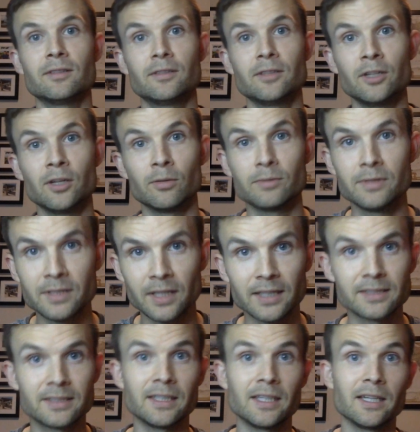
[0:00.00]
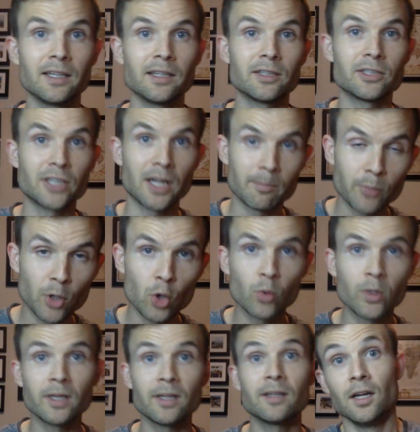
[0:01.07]
you know, dusting,
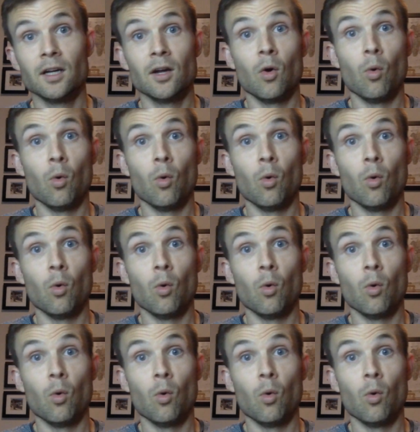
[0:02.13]
shampooing,